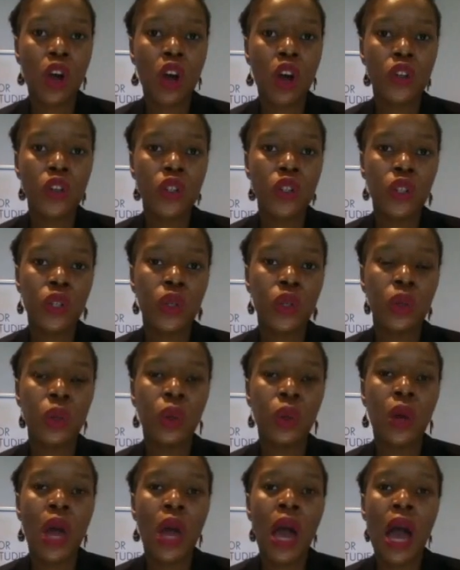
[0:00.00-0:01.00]
on
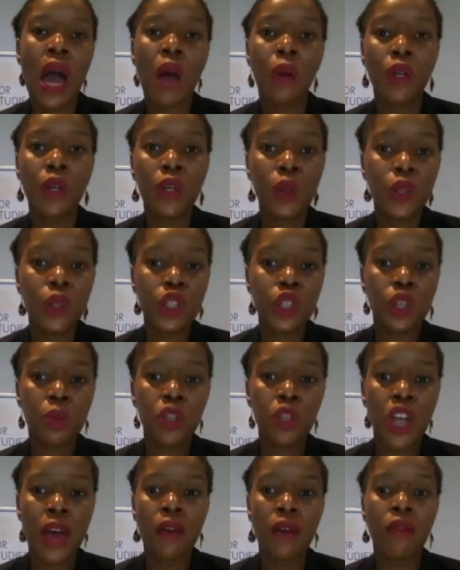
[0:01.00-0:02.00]
to our YouTube
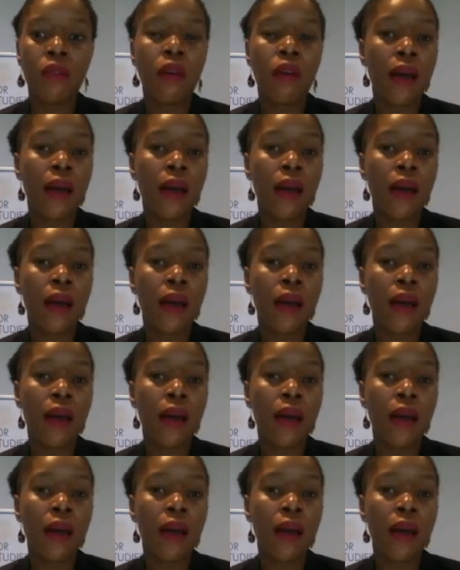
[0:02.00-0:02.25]
channel,